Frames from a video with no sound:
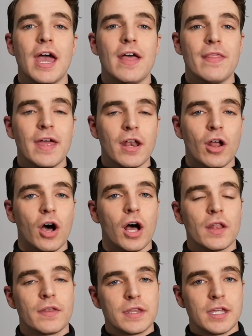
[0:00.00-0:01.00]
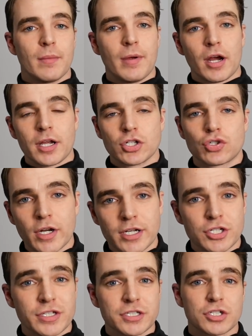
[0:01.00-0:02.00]
and then on the American
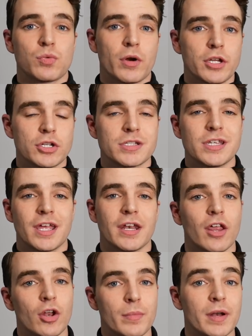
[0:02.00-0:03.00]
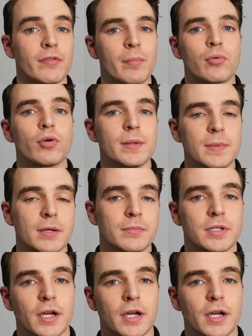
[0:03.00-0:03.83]
Trench, this is where you're seeing another bit of a premium